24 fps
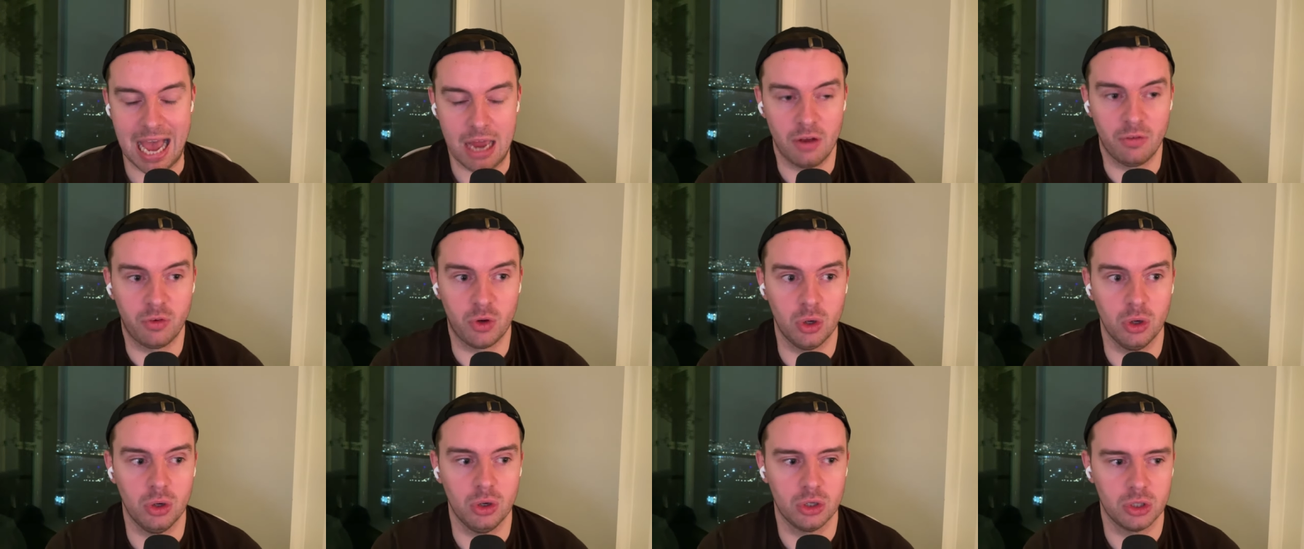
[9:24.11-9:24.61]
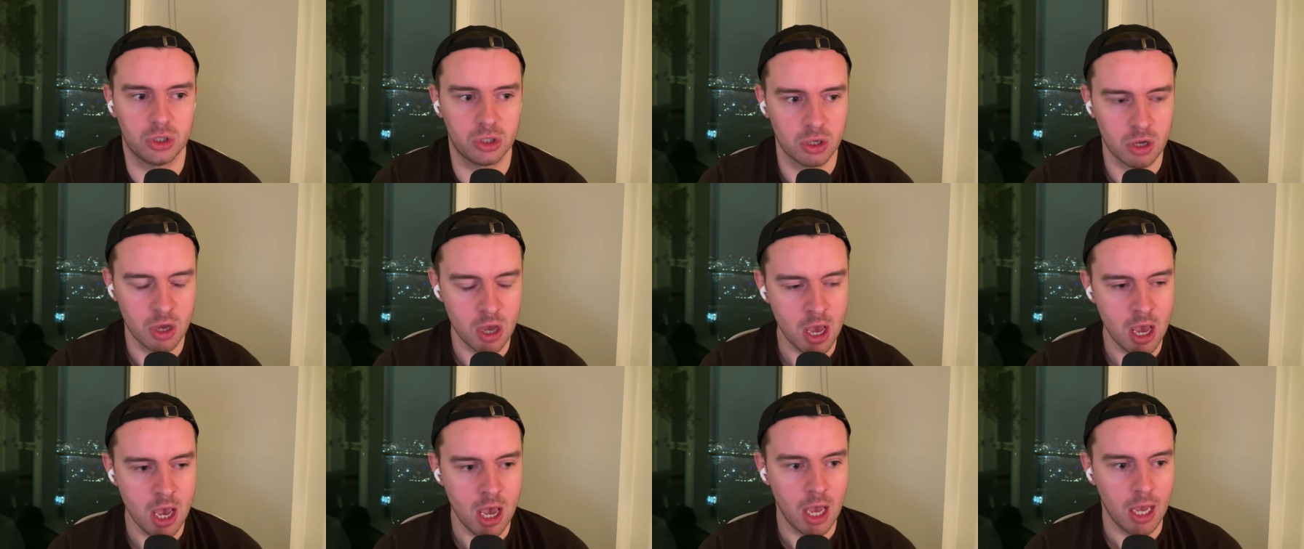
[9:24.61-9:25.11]
And of course,
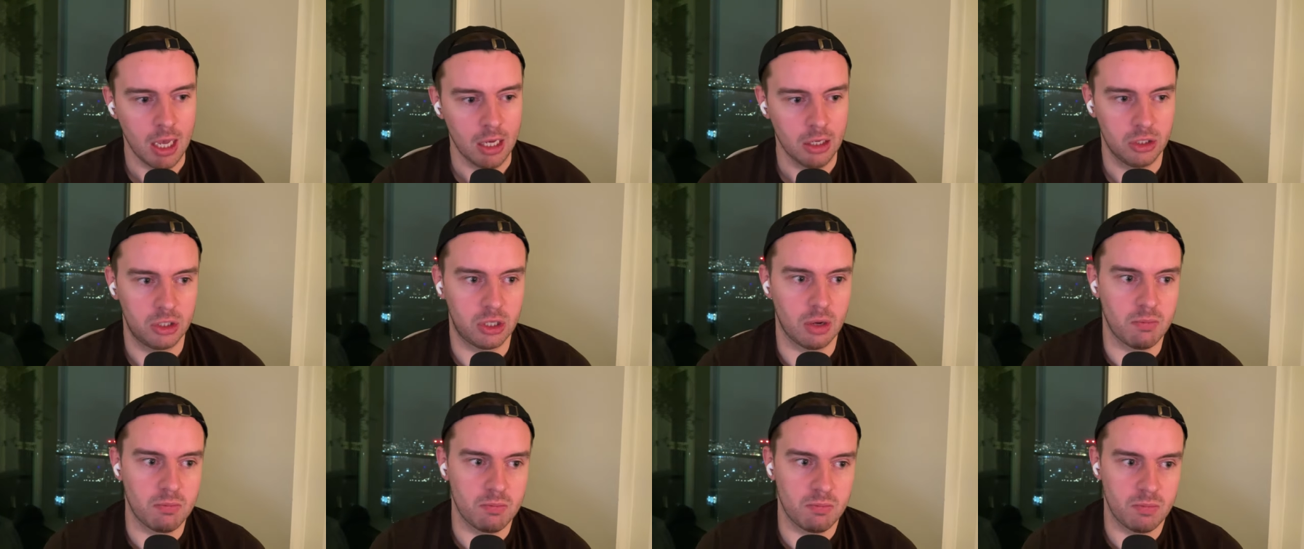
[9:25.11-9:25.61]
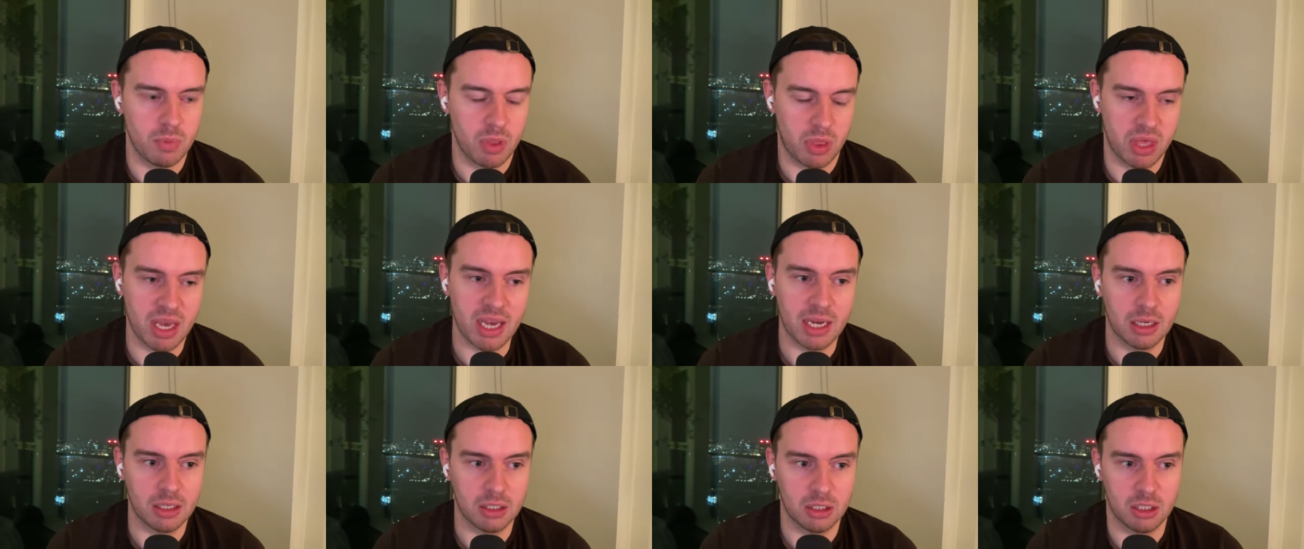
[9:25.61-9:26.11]
some
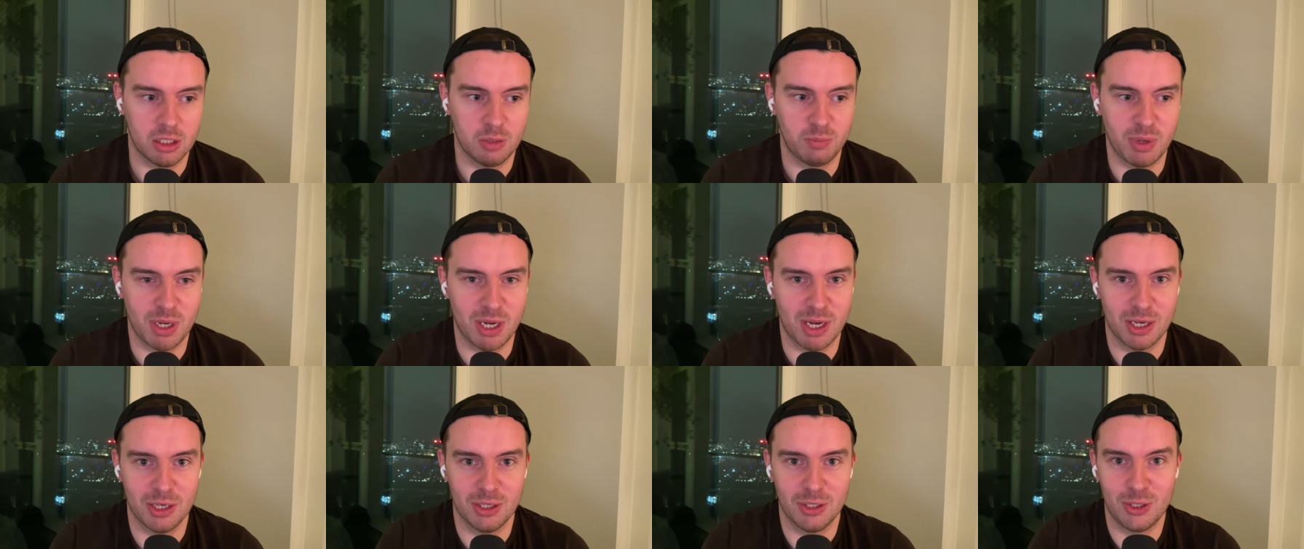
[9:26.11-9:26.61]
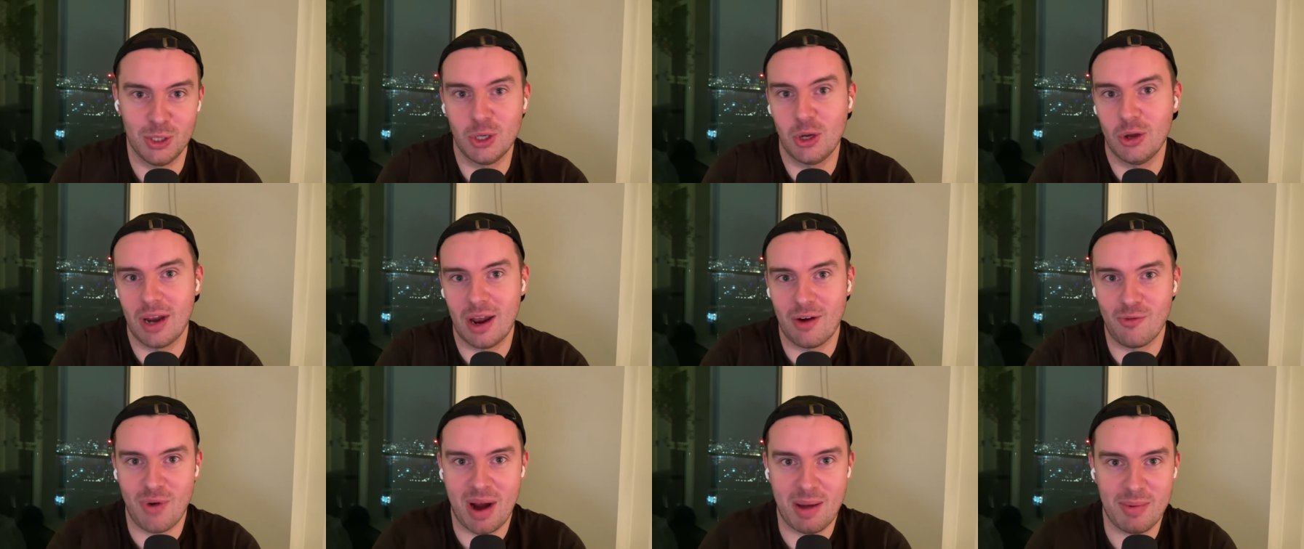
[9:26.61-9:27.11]
things is because you go
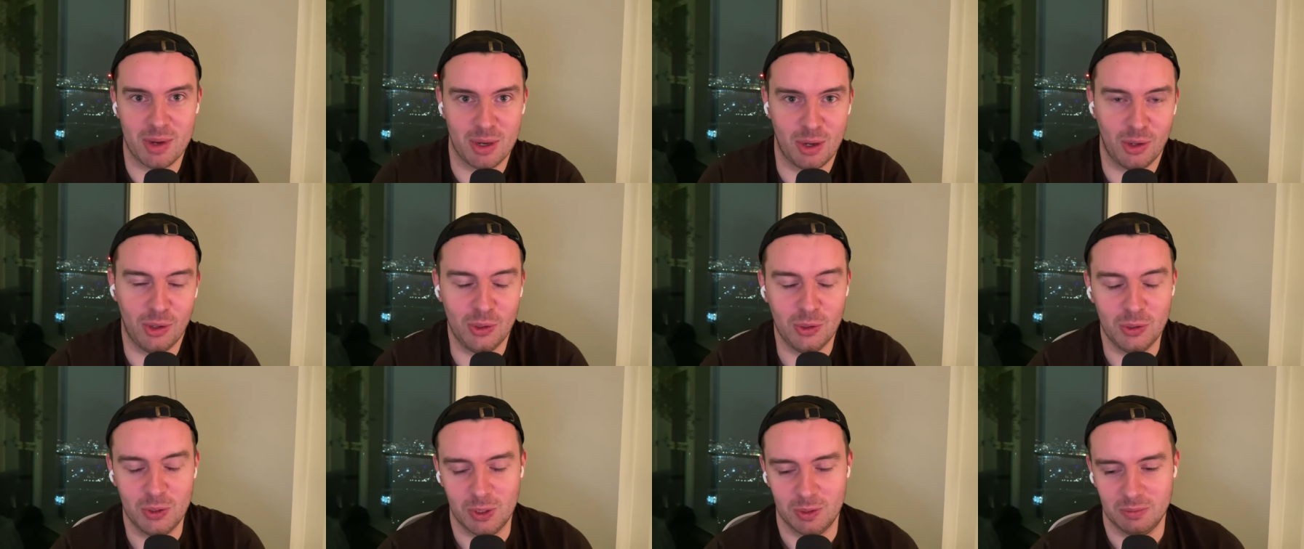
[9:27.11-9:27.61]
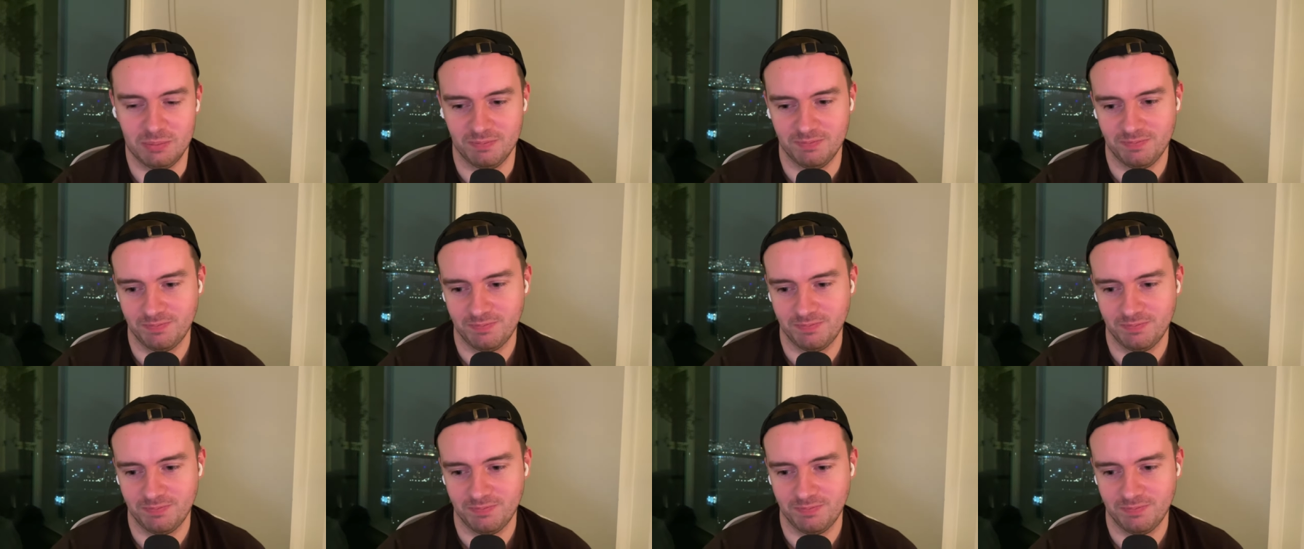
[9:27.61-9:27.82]
down rabbit holes